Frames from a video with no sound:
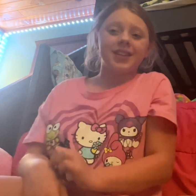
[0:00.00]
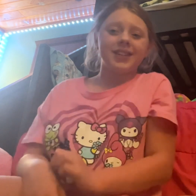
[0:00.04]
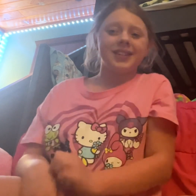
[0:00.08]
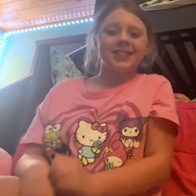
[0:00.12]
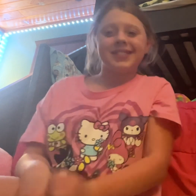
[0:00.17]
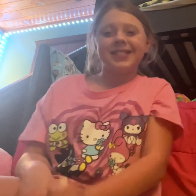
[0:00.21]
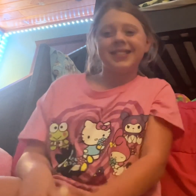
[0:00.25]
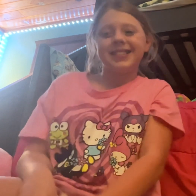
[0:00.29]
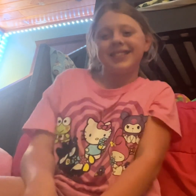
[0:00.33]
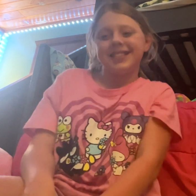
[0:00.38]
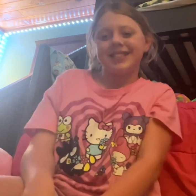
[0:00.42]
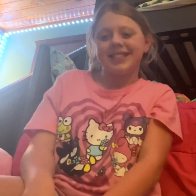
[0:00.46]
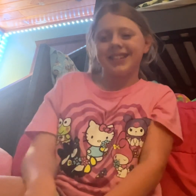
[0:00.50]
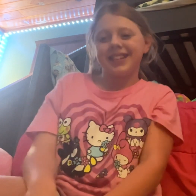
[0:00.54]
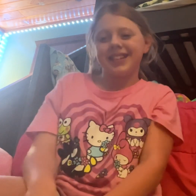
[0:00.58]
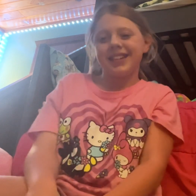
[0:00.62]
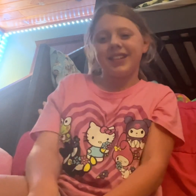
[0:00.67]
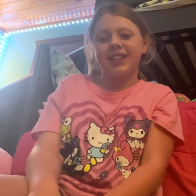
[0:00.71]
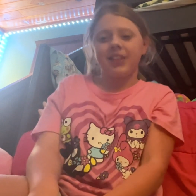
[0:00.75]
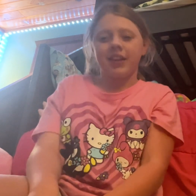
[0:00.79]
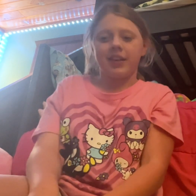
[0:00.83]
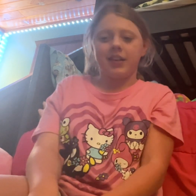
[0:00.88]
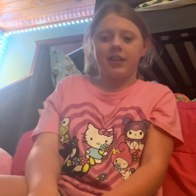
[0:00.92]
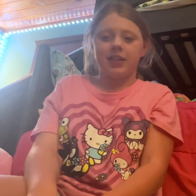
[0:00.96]
is the
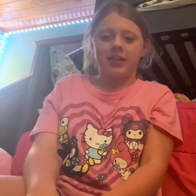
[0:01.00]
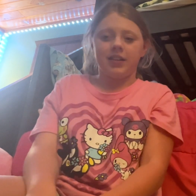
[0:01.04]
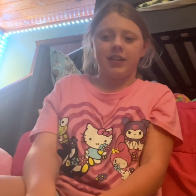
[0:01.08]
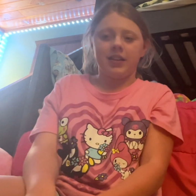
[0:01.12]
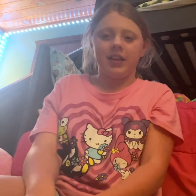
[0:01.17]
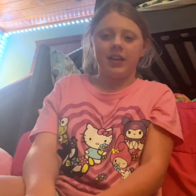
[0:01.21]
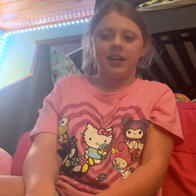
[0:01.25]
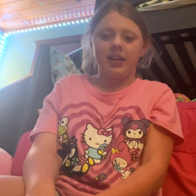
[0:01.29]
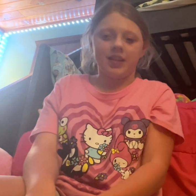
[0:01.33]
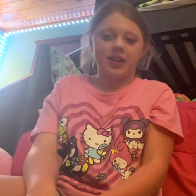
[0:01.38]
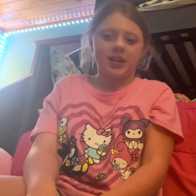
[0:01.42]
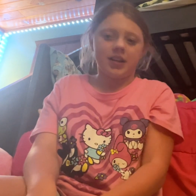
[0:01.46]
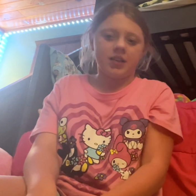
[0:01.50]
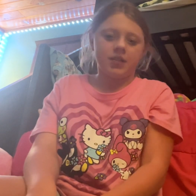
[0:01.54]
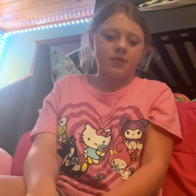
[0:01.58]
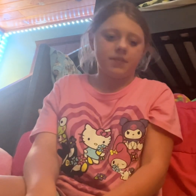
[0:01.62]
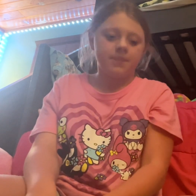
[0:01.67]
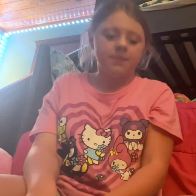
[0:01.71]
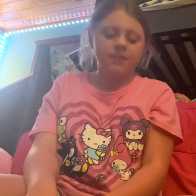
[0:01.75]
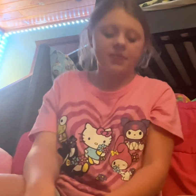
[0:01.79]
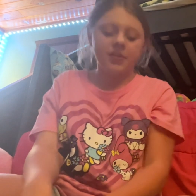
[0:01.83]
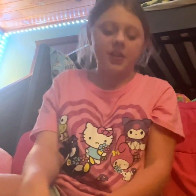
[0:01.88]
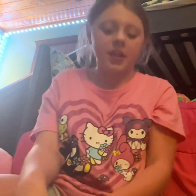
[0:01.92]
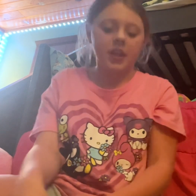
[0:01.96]
skillet cookie, though,
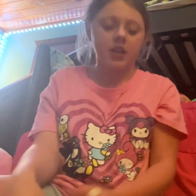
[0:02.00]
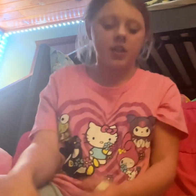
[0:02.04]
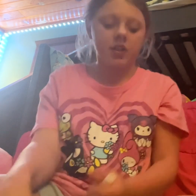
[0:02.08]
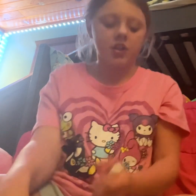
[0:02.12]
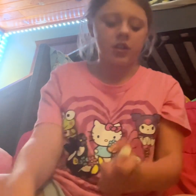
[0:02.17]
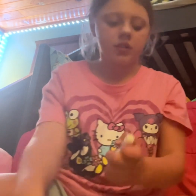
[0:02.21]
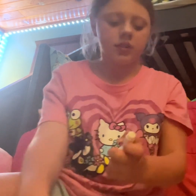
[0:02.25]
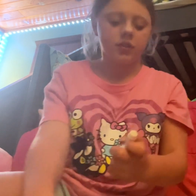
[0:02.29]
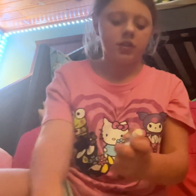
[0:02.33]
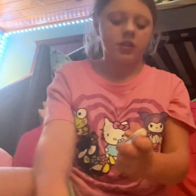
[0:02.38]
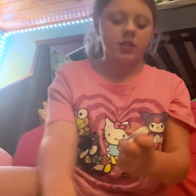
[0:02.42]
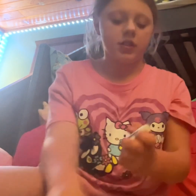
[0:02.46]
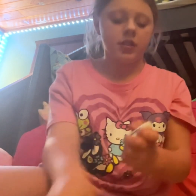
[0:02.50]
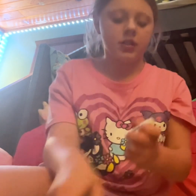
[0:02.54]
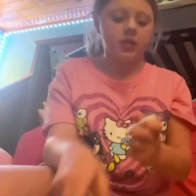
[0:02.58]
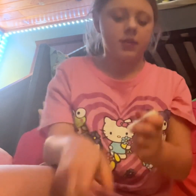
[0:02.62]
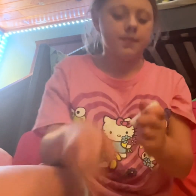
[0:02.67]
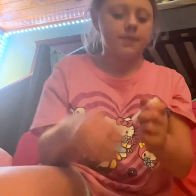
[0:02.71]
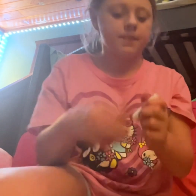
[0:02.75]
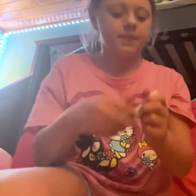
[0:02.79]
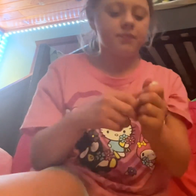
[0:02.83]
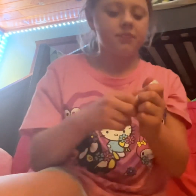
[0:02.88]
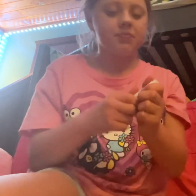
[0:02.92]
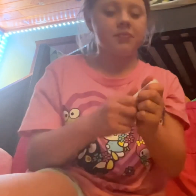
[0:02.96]
and the chocolate chip.
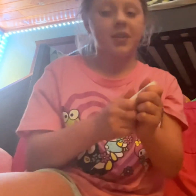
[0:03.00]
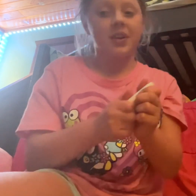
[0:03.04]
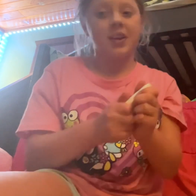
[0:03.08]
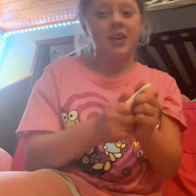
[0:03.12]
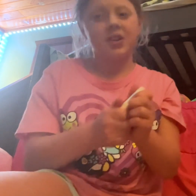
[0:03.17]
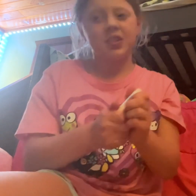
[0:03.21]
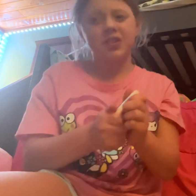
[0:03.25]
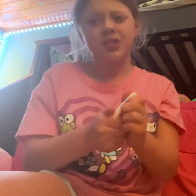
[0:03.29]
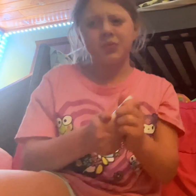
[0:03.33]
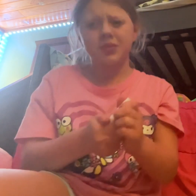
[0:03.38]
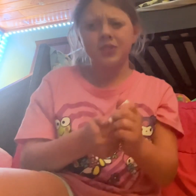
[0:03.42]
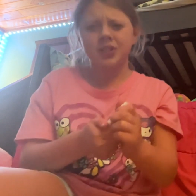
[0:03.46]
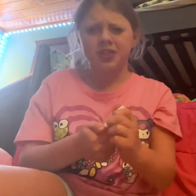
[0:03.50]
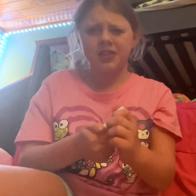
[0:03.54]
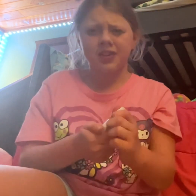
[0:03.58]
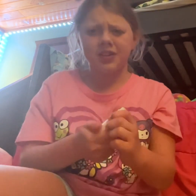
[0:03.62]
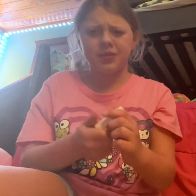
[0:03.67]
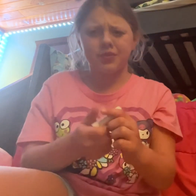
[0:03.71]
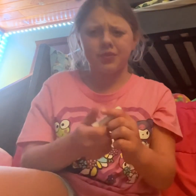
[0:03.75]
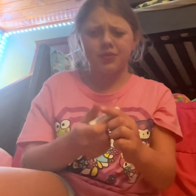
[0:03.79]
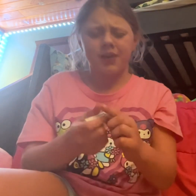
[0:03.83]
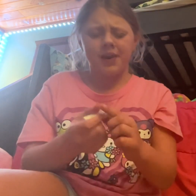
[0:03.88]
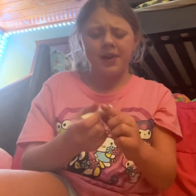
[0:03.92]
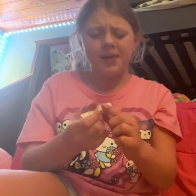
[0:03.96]
But I also want to try
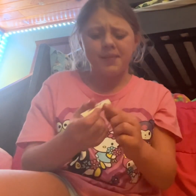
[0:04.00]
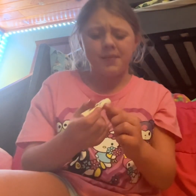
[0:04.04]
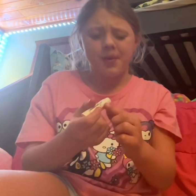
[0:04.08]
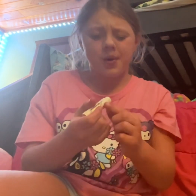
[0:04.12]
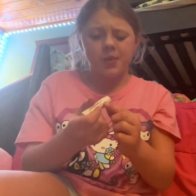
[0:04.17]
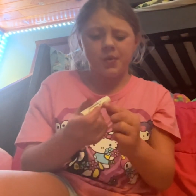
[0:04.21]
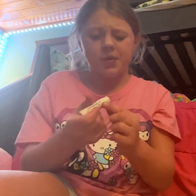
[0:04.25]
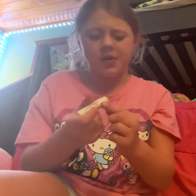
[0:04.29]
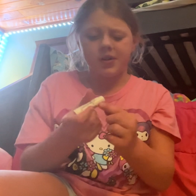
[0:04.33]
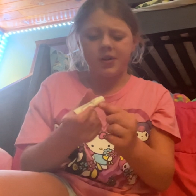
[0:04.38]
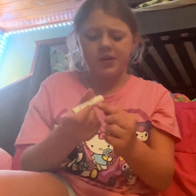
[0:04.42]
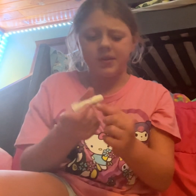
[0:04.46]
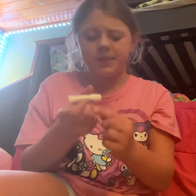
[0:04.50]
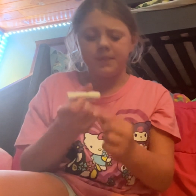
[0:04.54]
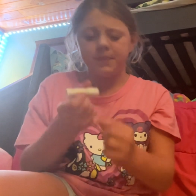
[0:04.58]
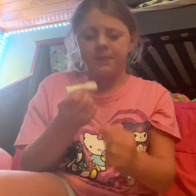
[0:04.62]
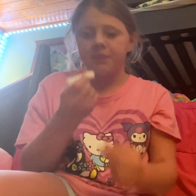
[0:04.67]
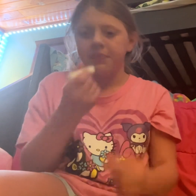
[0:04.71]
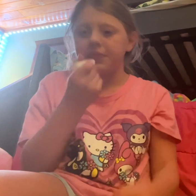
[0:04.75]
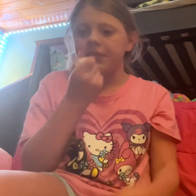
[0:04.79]
the rainbow one.